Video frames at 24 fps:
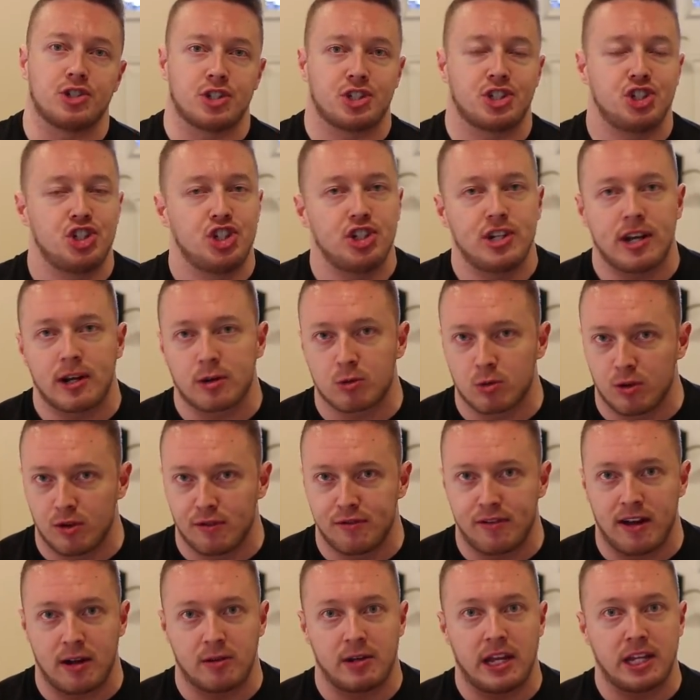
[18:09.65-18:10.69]
just general
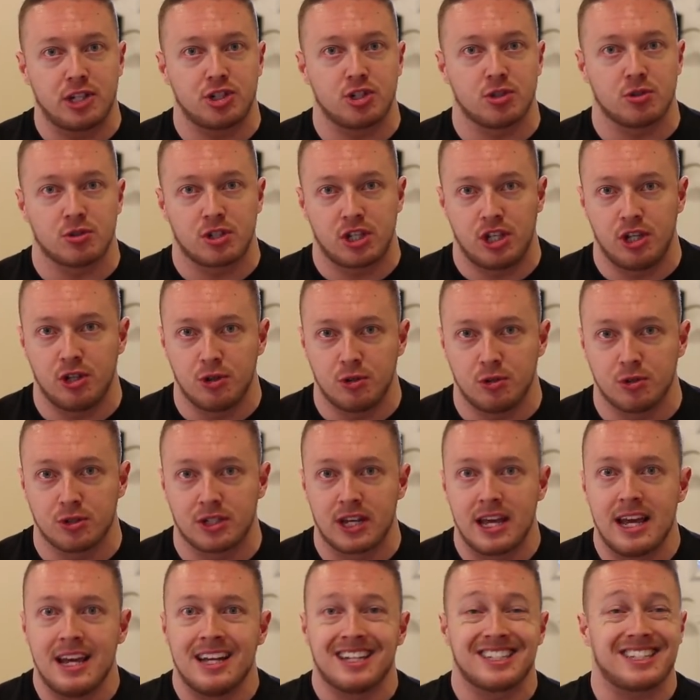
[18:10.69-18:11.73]
foundational cues.